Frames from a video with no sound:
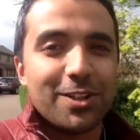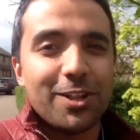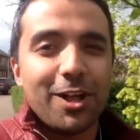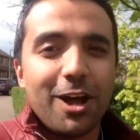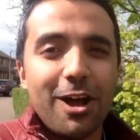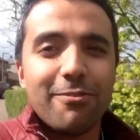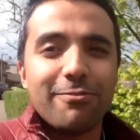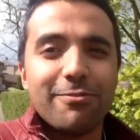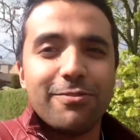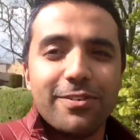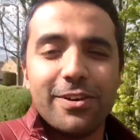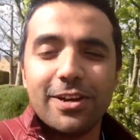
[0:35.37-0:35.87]
lot
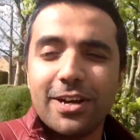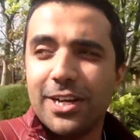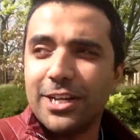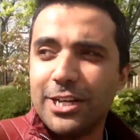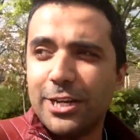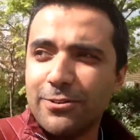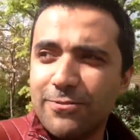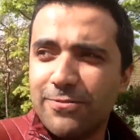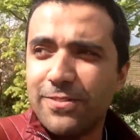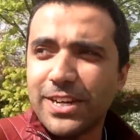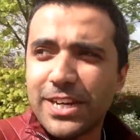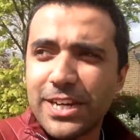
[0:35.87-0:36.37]
of
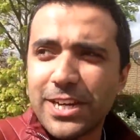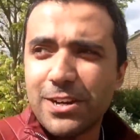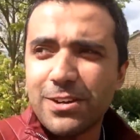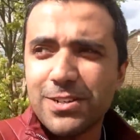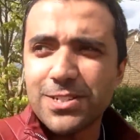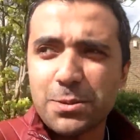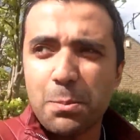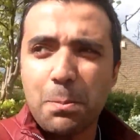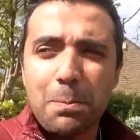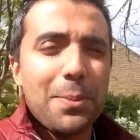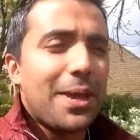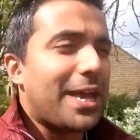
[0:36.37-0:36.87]
new
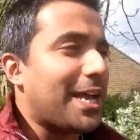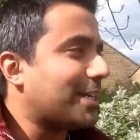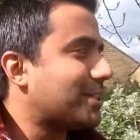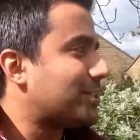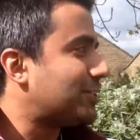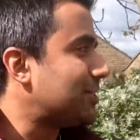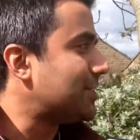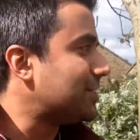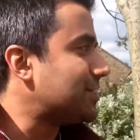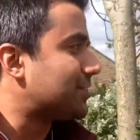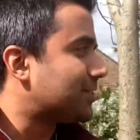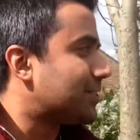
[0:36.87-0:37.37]
videos and
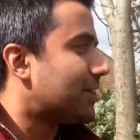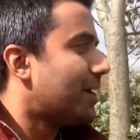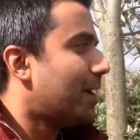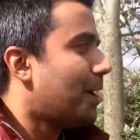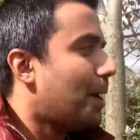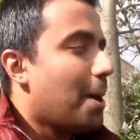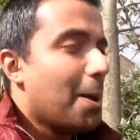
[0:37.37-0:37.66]
pictures